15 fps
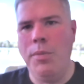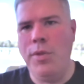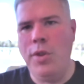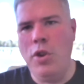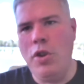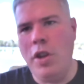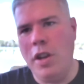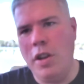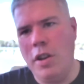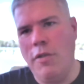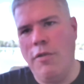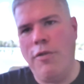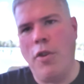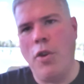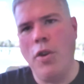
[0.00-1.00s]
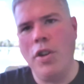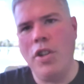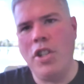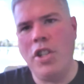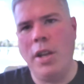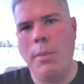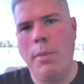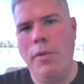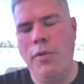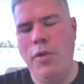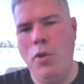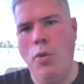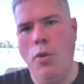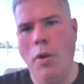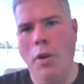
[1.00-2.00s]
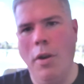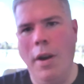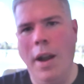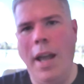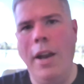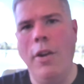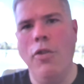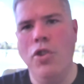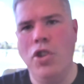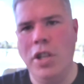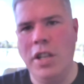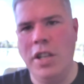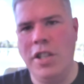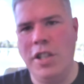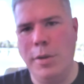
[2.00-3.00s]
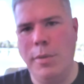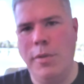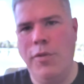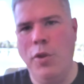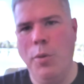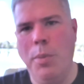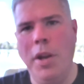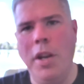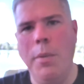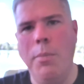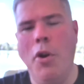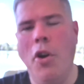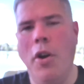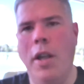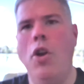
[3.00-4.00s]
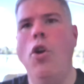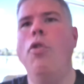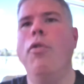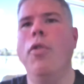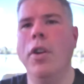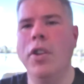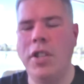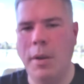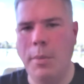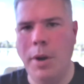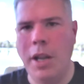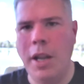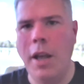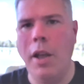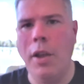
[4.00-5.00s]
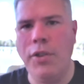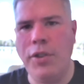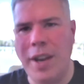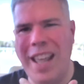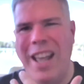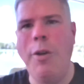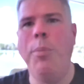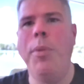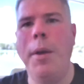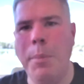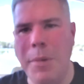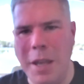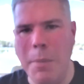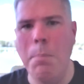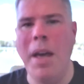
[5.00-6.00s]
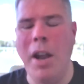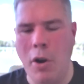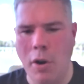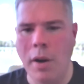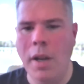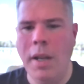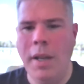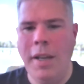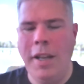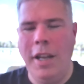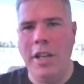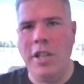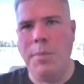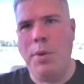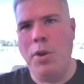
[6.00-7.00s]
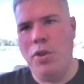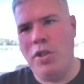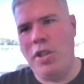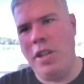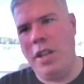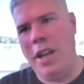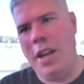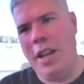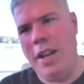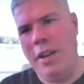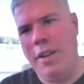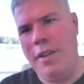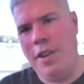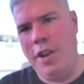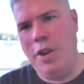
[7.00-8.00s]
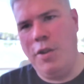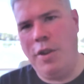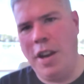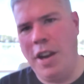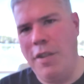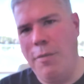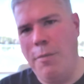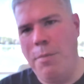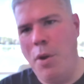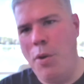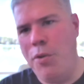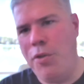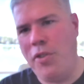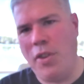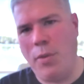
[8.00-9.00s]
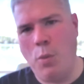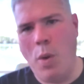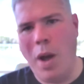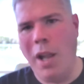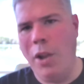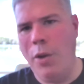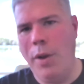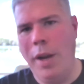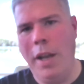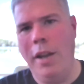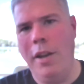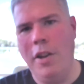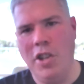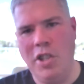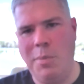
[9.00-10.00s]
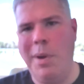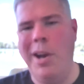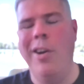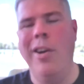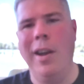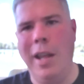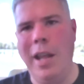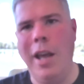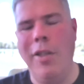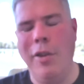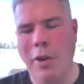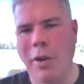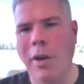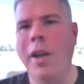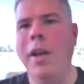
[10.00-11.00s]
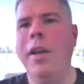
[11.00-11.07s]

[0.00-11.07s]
you can divert some of your energy, some of your pity party over to somebody else and help them get better, as opposed to getting, kind of both wallowing in despair together.